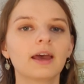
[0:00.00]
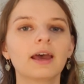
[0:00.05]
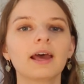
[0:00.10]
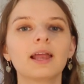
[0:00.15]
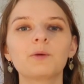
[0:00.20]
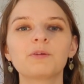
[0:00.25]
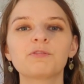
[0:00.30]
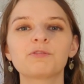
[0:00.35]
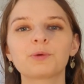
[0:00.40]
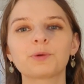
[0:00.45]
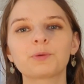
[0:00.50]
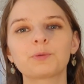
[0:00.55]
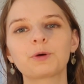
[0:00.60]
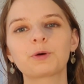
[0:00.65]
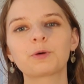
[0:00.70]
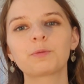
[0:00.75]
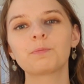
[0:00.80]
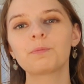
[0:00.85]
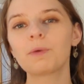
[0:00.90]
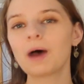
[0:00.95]
Hello everyone and
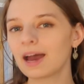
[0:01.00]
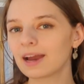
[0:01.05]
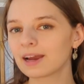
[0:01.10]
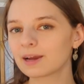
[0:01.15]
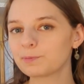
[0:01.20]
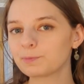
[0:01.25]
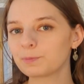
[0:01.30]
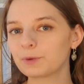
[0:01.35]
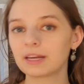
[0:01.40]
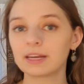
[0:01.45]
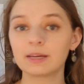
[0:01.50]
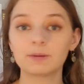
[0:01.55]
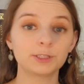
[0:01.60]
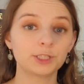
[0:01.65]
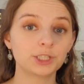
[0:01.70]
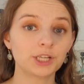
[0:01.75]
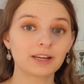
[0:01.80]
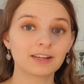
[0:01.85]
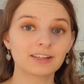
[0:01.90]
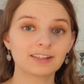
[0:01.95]
welcome back. My name is
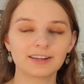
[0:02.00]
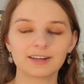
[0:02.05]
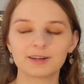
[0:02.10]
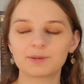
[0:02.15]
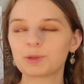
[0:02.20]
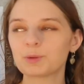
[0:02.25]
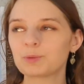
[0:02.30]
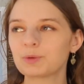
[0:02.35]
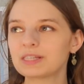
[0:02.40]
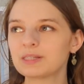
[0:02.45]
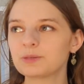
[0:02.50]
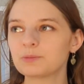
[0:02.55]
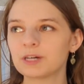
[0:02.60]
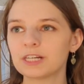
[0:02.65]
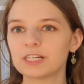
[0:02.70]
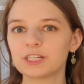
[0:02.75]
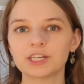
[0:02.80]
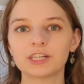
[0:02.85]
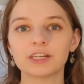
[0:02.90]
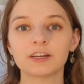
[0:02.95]
Shannon, I'm the Wisdom
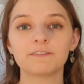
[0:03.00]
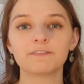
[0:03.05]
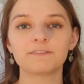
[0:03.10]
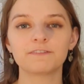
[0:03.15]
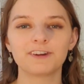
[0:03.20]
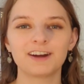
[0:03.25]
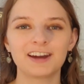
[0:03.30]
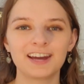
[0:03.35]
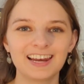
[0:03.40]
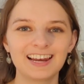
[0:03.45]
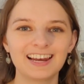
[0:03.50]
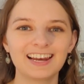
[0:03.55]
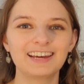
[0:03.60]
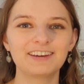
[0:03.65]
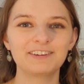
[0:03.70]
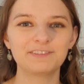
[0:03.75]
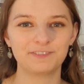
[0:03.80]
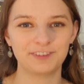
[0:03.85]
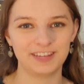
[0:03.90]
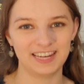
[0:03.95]
Wench, and I've
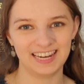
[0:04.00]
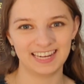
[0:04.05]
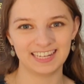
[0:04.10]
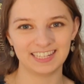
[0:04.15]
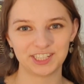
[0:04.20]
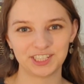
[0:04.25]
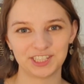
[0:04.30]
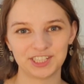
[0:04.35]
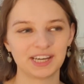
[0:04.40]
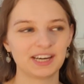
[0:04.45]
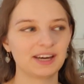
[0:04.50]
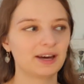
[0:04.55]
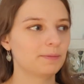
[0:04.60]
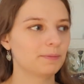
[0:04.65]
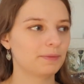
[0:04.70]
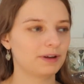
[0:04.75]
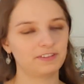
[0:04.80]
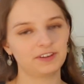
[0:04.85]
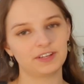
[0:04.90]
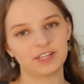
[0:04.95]
finally finished
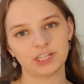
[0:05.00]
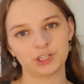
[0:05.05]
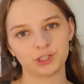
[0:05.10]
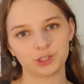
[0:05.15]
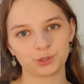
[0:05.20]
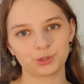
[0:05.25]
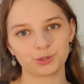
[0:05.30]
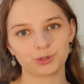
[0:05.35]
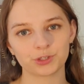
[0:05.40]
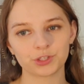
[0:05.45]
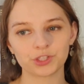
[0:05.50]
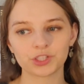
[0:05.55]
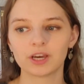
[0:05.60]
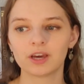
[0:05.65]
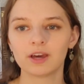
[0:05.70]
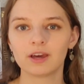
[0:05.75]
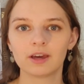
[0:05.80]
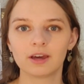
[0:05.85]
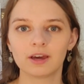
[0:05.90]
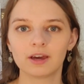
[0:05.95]
my foundation course
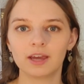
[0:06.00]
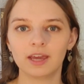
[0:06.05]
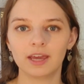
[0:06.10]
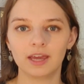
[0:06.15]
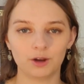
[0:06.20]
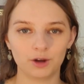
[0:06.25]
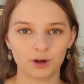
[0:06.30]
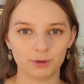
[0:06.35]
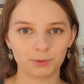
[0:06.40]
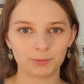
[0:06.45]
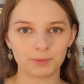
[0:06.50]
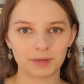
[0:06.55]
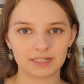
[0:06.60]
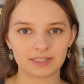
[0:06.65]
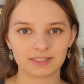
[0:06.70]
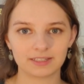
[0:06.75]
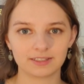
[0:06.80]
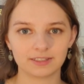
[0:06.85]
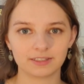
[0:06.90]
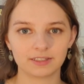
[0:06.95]
in herbal
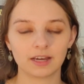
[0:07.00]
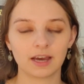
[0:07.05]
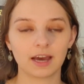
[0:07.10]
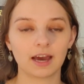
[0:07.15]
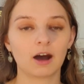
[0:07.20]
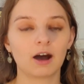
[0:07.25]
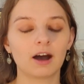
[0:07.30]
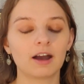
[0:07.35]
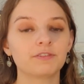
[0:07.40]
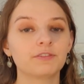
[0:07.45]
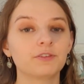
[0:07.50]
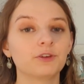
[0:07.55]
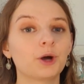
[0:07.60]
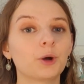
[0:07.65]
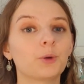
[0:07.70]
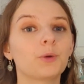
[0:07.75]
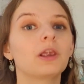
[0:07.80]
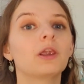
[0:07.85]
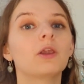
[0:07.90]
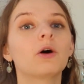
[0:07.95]
medicine. I
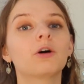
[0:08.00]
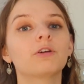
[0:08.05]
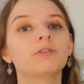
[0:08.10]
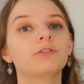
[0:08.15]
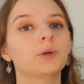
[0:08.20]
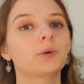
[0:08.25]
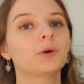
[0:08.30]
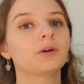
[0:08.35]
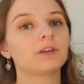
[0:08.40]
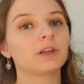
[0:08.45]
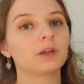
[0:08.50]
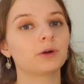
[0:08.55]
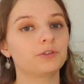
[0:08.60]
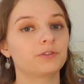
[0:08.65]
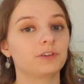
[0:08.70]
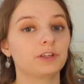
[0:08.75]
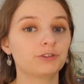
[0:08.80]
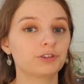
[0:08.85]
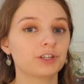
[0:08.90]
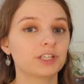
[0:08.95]
know a lot of you have a load
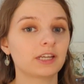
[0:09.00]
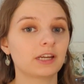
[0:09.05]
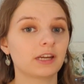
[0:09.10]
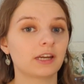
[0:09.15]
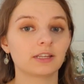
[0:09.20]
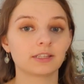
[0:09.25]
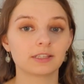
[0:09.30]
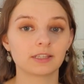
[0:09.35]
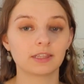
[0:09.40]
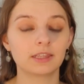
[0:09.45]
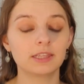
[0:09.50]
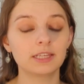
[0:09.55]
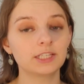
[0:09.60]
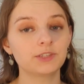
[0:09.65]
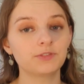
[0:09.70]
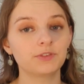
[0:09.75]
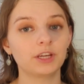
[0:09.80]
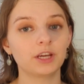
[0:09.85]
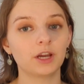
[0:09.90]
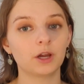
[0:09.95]
of interest in it, so
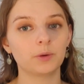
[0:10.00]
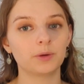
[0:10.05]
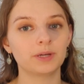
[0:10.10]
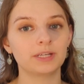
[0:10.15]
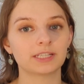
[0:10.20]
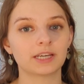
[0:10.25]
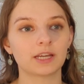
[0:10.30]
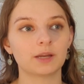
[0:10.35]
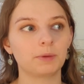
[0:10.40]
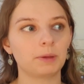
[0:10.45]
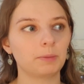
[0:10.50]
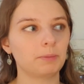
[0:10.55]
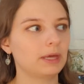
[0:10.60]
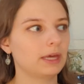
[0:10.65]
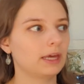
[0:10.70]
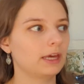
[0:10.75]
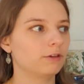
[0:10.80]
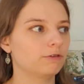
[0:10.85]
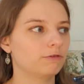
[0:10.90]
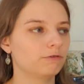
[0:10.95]
this video is going to be
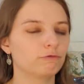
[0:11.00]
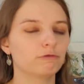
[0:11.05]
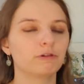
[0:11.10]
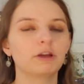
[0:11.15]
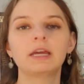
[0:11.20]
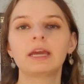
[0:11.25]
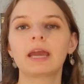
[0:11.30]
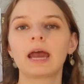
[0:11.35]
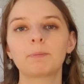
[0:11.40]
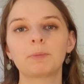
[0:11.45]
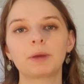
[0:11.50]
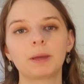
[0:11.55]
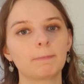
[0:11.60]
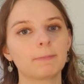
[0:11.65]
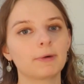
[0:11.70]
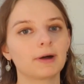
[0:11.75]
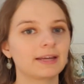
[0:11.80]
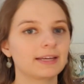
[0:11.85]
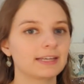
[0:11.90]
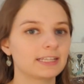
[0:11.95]
me recapping
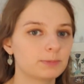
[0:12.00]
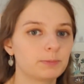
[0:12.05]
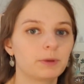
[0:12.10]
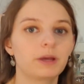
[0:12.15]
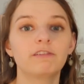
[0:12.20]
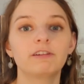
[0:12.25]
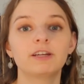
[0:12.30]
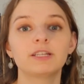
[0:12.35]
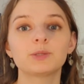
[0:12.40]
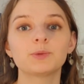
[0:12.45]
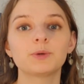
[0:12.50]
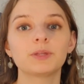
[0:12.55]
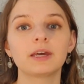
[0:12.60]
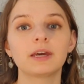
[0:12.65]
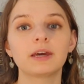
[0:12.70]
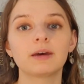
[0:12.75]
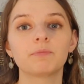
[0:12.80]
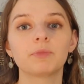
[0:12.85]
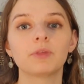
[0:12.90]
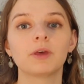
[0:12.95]
my experience with
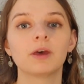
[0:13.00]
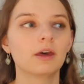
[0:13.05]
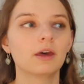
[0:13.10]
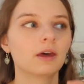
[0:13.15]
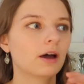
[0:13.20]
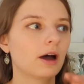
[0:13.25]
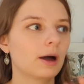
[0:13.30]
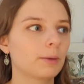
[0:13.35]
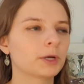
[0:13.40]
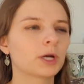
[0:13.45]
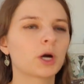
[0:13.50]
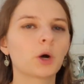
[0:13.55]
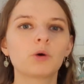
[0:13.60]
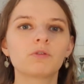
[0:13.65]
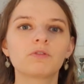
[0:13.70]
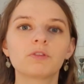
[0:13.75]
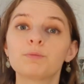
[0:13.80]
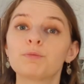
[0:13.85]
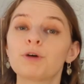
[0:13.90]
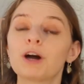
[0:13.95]
it. I'm going to go
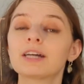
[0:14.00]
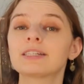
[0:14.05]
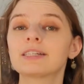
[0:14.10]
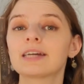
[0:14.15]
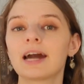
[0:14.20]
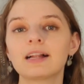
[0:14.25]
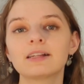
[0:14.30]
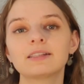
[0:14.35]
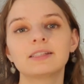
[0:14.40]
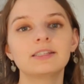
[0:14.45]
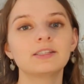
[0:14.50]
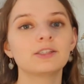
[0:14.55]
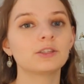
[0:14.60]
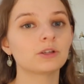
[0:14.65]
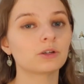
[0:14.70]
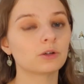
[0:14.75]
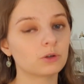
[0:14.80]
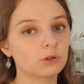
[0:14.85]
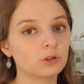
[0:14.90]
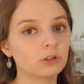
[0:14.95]
over the practicalities of the
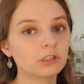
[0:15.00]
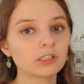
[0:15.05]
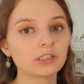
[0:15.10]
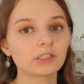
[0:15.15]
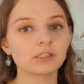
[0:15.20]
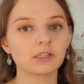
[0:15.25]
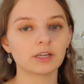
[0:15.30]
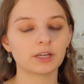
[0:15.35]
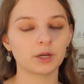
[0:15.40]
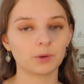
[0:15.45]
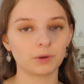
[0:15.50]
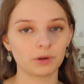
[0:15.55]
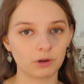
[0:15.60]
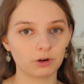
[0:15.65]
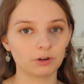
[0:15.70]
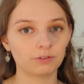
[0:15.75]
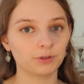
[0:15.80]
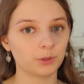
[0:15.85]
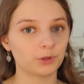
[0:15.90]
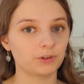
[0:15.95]
course because I know a
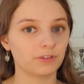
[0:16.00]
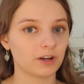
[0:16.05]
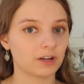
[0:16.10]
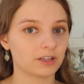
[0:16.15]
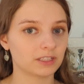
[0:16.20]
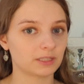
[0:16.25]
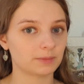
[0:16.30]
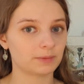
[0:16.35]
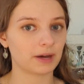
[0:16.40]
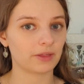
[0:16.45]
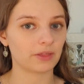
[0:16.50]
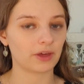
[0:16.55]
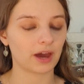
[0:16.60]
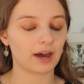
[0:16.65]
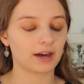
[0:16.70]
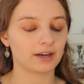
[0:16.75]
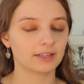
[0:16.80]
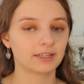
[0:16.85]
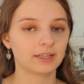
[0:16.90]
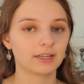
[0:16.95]
lot of you have asked about
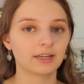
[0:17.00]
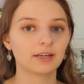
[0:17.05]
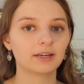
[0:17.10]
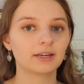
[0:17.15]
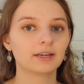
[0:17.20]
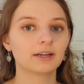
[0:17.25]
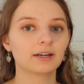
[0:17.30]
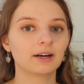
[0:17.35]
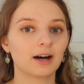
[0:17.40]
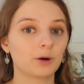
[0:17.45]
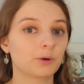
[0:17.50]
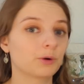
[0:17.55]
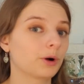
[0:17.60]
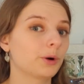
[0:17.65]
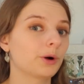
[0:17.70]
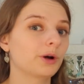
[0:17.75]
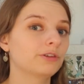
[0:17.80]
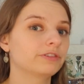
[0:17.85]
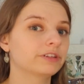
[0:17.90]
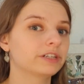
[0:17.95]
that. I'll
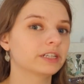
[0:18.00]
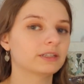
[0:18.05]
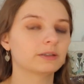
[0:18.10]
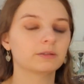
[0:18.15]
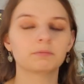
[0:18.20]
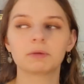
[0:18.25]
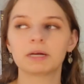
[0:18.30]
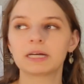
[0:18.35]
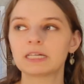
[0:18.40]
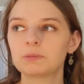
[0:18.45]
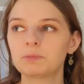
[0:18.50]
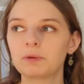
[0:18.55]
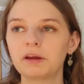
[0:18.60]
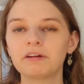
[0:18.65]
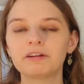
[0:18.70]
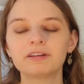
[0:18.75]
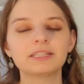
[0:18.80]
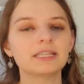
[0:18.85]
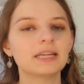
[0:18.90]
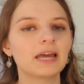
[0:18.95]
go over my
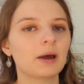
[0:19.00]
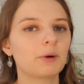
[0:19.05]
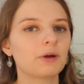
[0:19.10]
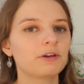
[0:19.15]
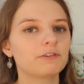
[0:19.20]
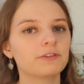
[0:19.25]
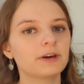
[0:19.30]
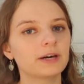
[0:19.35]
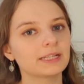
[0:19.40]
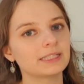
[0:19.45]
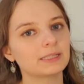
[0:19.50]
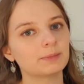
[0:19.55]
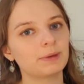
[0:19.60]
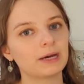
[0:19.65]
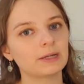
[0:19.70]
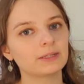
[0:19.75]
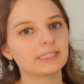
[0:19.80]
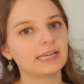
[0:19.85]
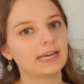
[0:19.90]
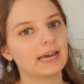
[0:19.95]
experience and how I felt
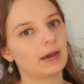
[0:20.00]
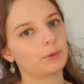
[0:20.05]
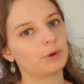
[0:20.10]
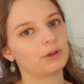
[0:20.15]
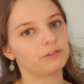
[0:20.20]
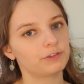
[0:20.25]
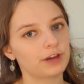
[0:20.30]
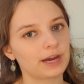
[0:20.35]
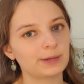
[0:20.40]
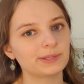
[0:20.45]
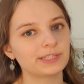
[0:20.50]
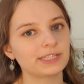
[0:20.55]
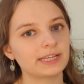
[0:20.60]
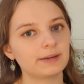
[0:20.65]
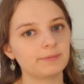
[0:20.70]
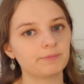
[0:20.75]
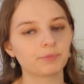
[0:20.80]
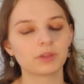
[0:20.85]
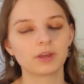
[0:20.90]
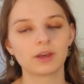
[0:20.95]
about it, how I found
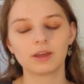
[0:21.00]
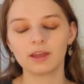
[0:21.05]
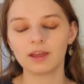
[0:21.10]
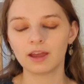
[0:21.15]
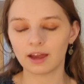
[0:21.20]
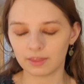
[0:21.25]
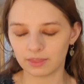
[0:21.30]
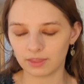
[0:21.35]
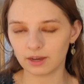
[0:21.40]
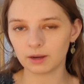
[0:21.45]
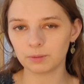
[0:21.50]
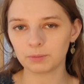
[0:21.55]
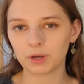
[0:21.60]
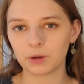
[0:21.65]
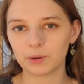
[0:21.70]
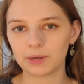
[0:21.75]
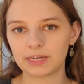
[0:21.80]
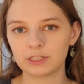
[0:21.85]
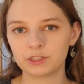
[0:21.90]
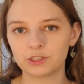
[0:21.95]
it, and then I'm
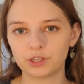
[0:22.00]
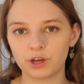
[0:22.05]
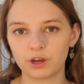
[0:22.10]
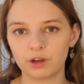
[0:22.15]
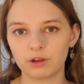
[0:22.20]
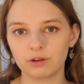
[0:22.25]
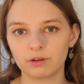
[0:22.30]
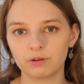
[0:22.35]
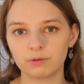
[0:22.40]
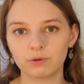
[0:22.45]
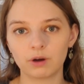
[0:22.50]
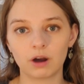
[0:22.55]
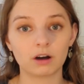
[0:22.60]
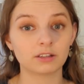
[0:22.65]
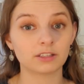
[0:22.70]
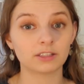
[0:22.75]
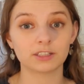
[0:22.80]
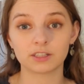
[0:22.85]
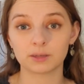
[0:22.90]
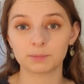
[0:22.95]
going to
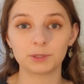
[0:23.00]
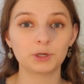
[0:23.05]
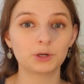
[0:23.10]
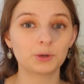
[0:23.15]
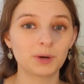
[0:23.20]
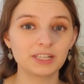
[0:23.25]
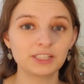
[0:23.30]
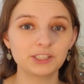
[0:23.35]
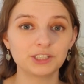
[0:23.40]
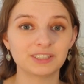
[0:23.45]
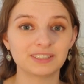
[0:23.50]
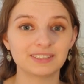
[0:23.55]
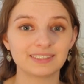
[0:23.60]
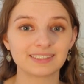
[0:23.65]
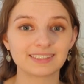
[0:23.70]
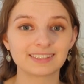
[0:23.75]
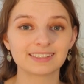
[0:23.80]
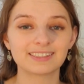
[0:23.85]
answer some of your questions.